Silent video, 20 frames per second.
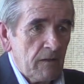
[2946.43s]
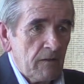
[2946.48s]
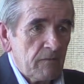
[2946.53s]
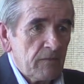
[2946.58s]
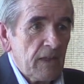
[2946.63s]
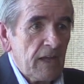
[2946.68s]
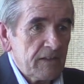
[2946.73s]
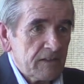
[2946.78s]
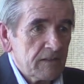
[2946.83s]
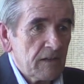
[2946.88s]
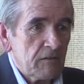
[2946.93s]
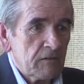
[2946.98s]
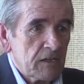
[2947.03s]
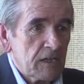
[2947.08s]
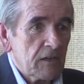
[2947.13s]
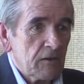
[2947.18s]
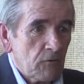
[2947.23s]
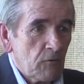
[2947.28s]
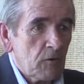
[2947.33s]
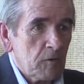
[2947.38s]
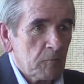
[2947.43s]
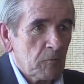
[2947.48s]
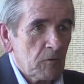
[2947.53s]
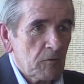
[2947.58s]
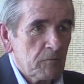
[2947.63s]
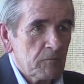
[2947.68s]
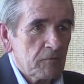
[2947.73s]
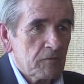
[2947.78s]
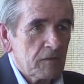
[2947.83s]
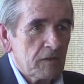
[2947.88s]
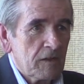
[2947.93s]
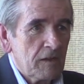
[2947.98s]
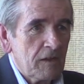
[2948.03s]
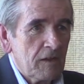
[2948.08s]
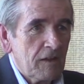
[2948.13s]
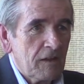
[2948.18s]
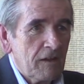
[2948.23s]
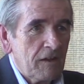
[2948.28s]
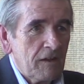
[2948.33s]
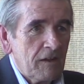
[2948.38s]
That's how you get normal,
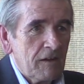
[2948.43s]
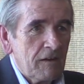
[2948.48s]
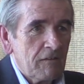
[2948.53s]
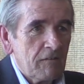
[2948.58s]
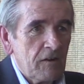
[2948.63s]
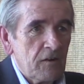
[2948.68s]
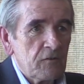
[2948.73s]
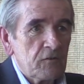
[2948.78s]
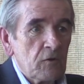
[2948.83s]
right?